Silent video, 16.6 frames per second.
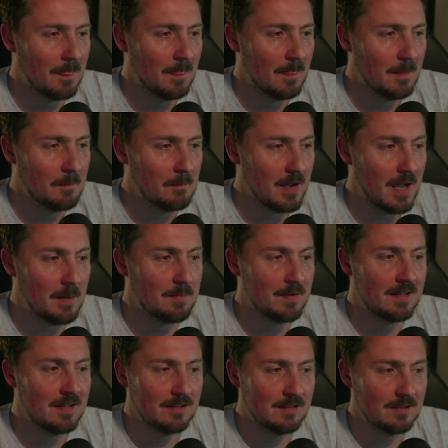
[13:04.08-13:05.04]

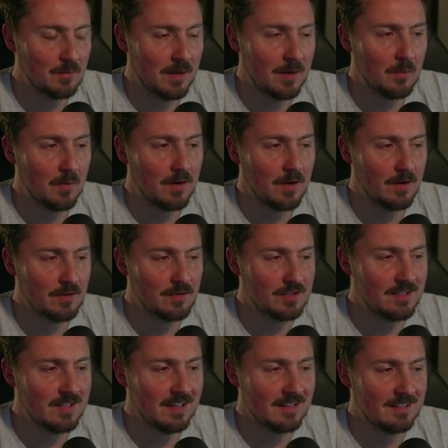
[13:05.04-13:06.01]
Pappy
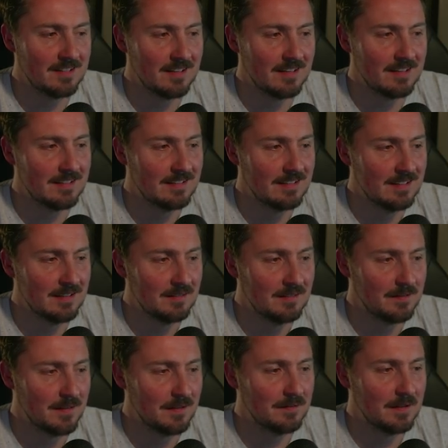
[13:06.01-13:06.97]
2100. That's hit.
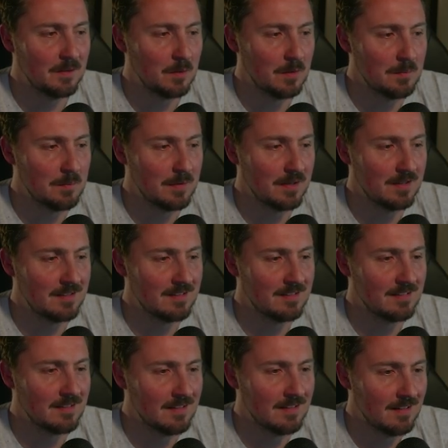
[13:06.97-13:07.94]
51 bids.
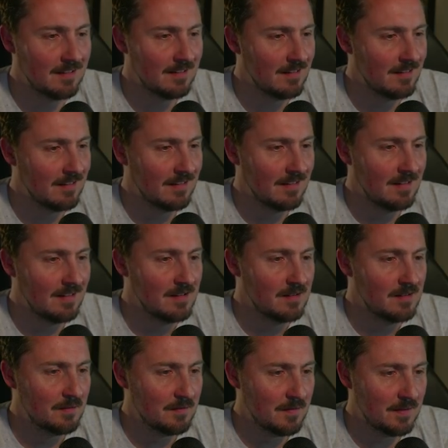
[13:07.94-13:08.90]

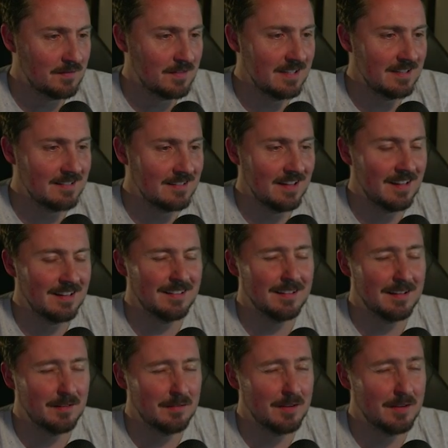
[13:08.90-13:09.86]
15's hit
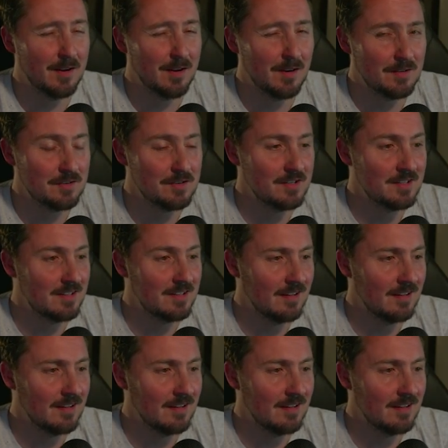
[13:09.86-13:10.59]
1100.